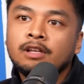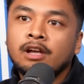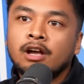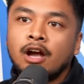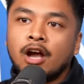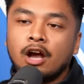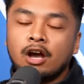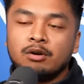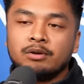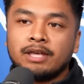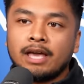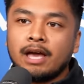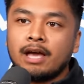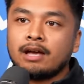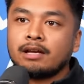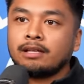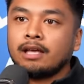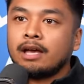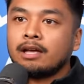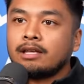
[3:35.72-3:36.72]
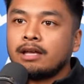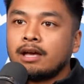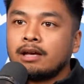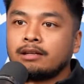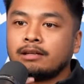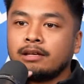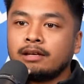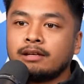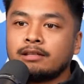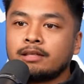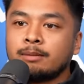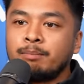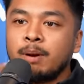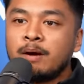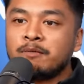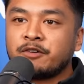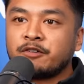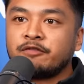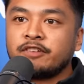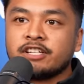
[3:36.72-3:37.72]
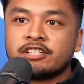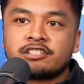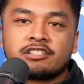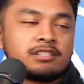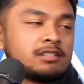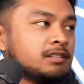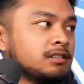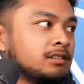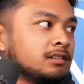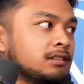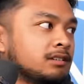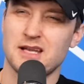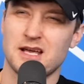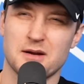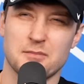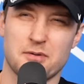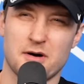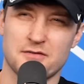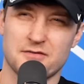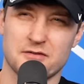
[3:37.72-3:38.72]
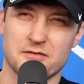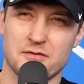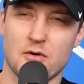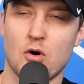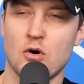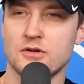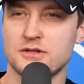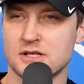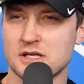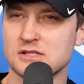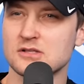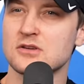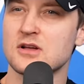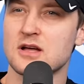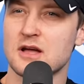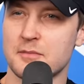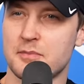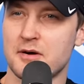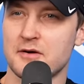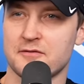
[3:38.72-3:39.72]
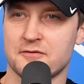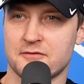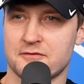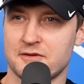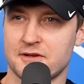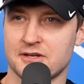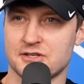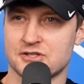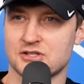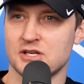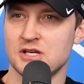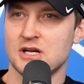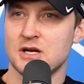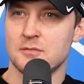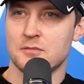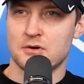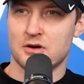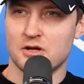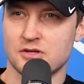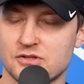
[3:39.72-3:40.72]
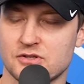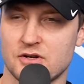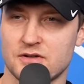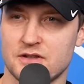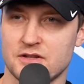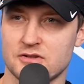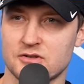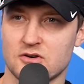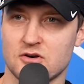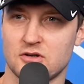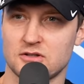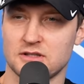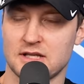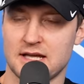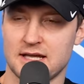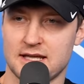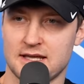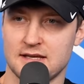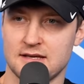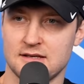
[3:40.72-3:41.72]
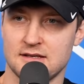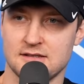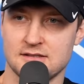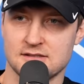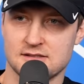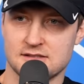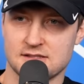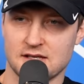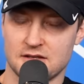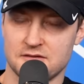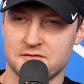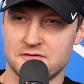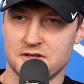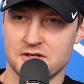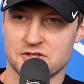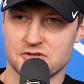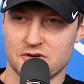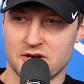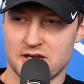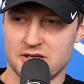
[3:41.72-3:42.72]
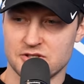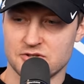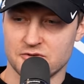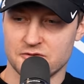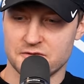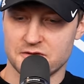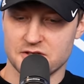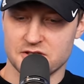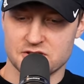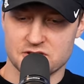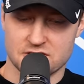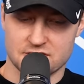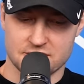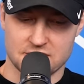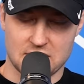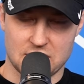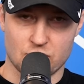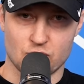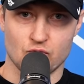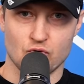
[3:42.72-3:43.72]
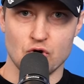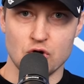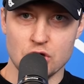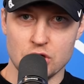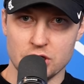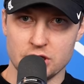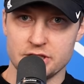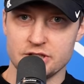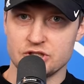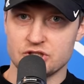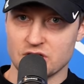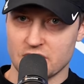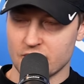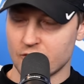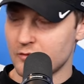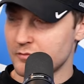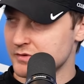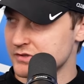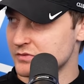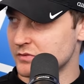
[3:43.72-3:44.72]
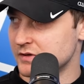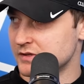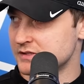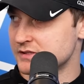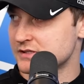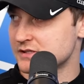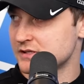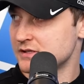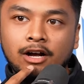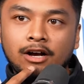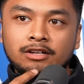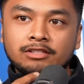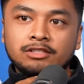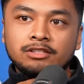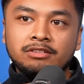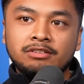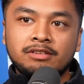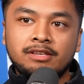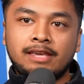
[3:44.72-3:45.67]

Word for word: tubular oh, ones. yeah, yeah, yeah. Yeah. The pufferfish. Not a puffer. Oh, uh, it does look like a pufferfish, but also I think they're called like sunfish or angelfish. They're like really ginormous ones. Oh, so you